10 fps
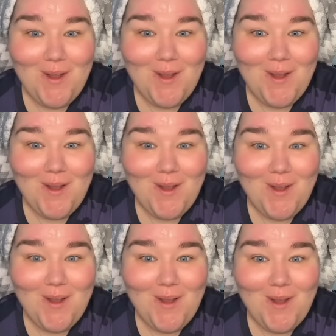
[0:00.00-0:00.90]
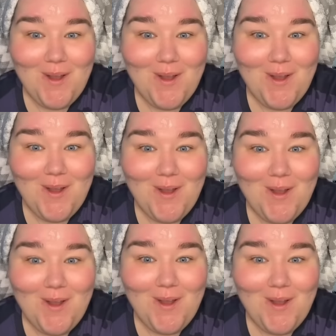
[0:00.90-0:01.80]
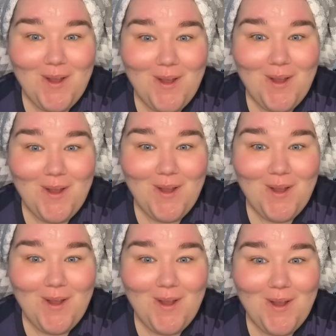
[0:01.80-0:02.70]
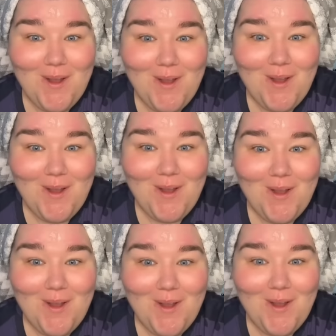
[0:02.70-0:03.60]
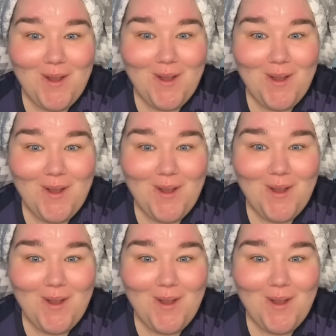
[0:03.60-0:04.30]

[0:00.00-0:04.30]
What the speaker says: No words are spoken by the person on screen.